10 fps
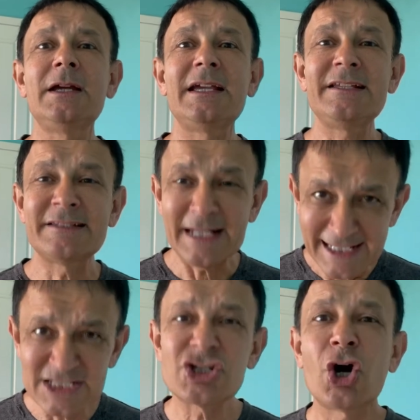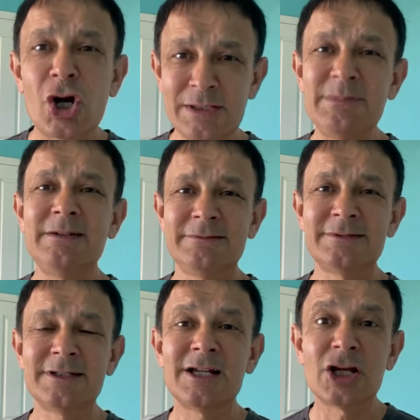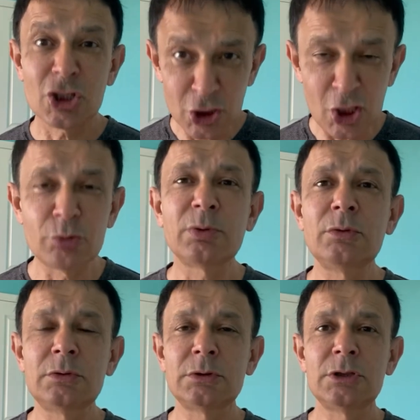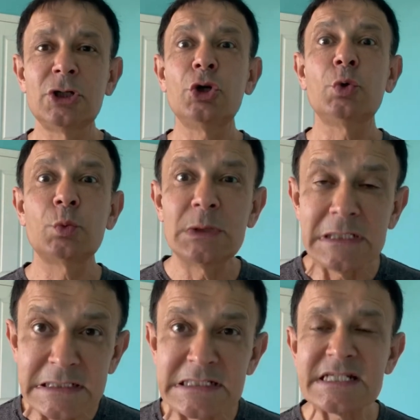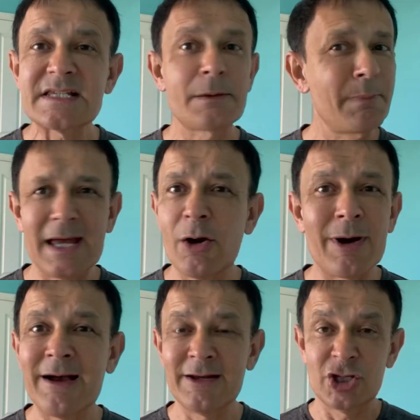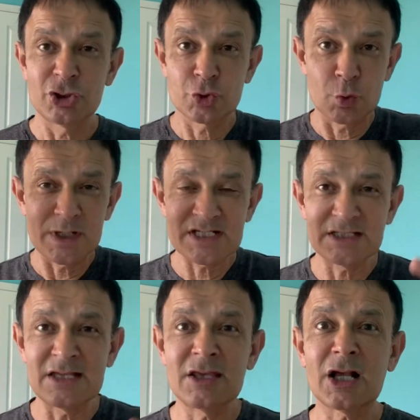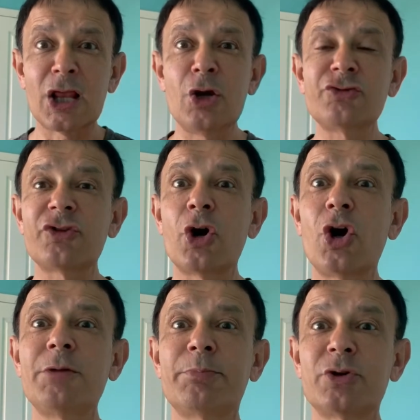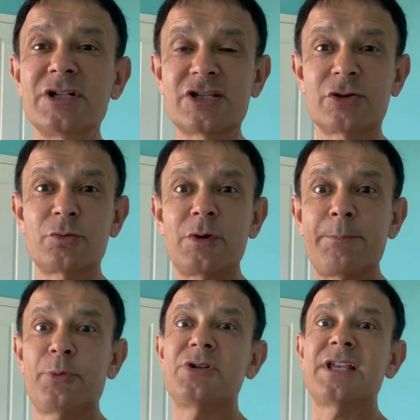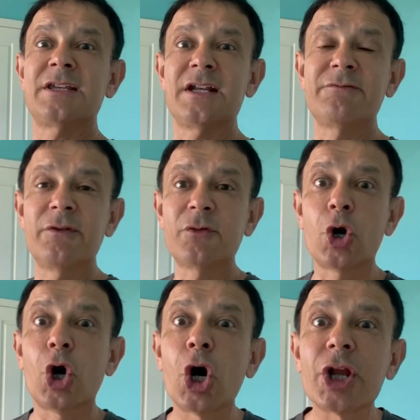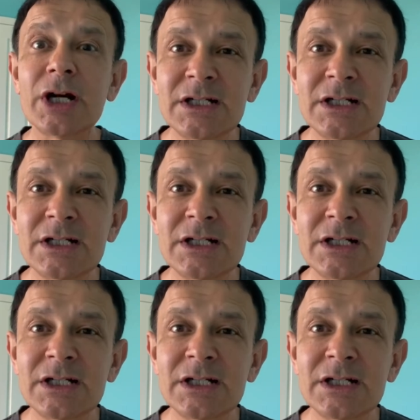is an end time global religious power dressed in the clothes of the high priest, the representative of God,